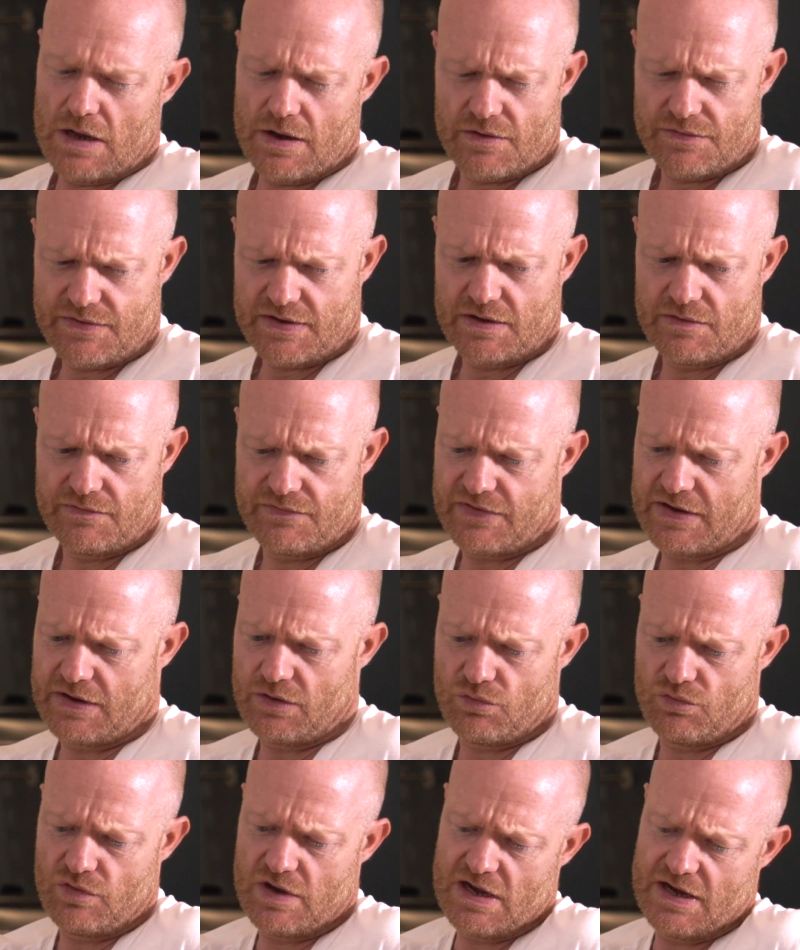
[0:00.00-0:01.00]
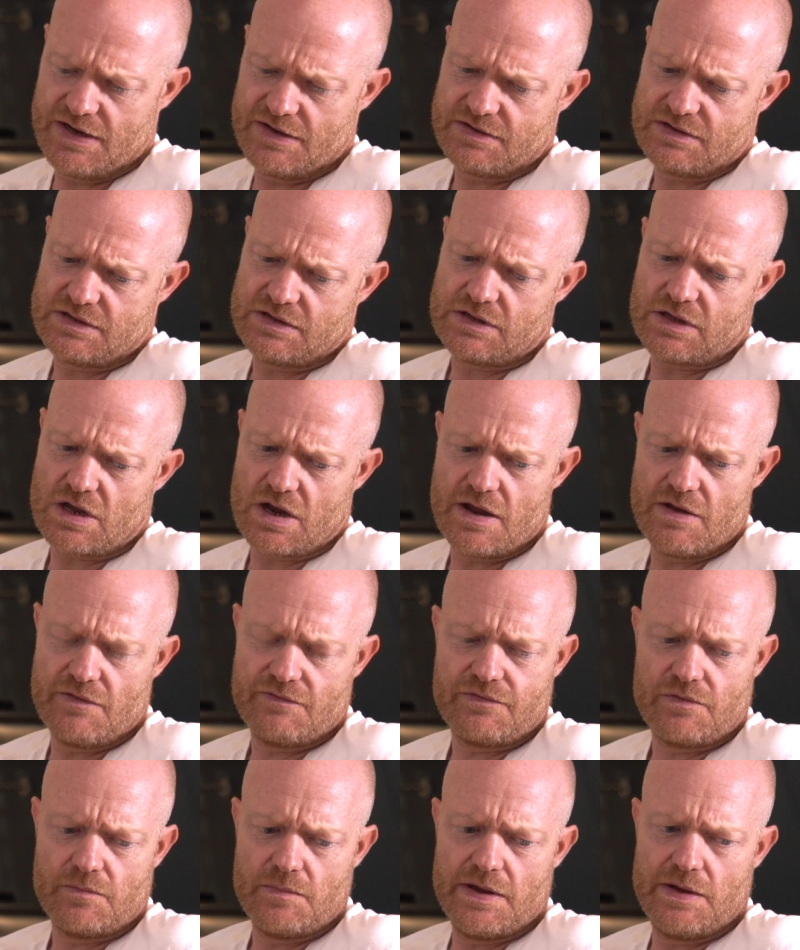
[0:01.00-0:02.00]
And I think the thing that really done
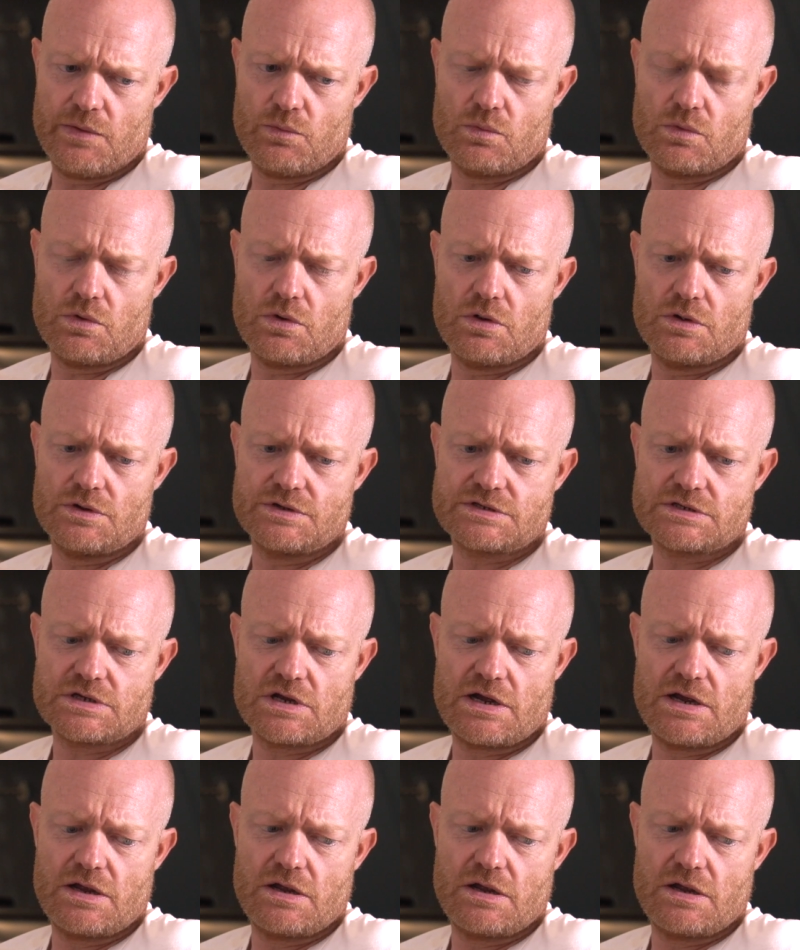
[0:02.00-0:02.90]
it for me was,